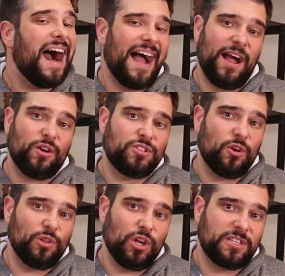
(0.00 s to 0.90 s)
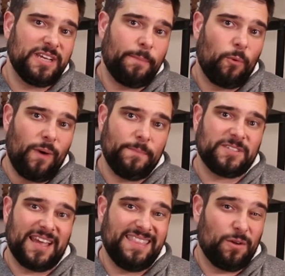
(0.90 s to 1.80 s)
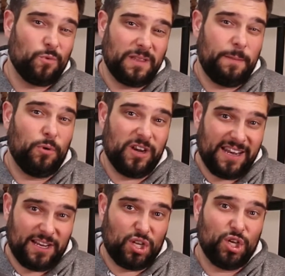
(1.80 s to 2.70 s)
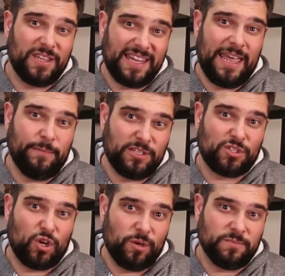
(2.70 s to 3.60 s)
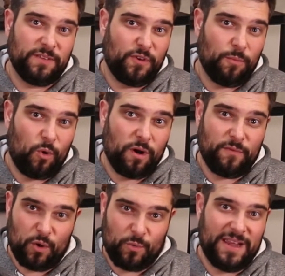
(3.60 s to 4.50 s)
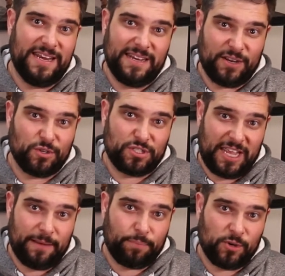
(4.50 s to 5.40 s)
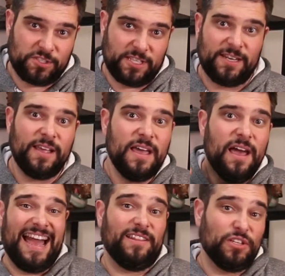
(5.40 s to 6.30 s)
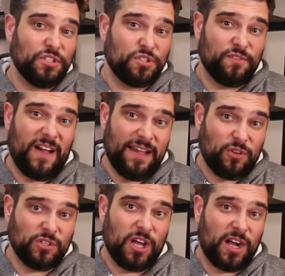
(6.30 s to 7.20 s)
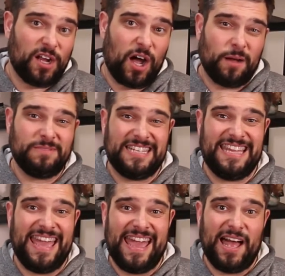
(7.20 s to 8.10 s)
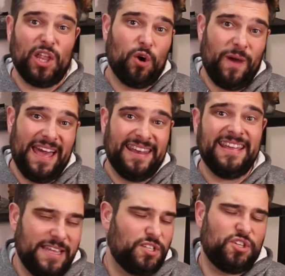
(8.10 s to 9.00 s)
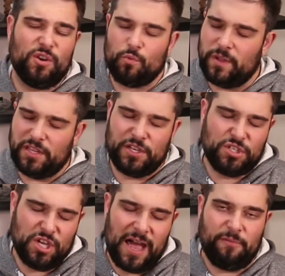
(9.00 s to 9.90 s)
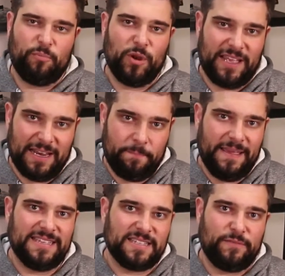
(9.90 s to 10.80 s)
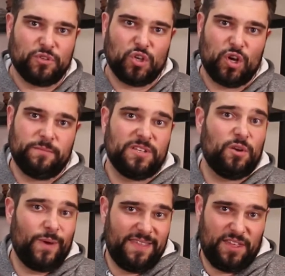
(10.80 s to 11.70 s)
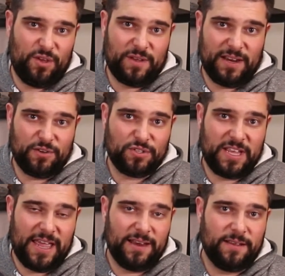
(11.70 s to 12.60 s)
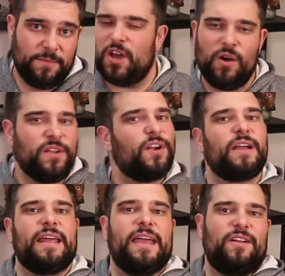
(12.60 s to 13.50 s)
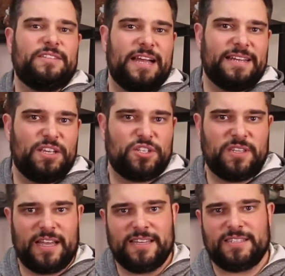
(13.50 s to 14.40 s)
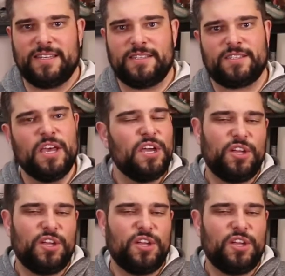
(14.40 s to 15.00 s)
I also looked up a website that really put it in good layman's terms if you're more of a read and understand person. Talonsurvival.com, Talon. They just did a really good job of putting it in base level terms in a way that you can understand. So you're going to get your technician license.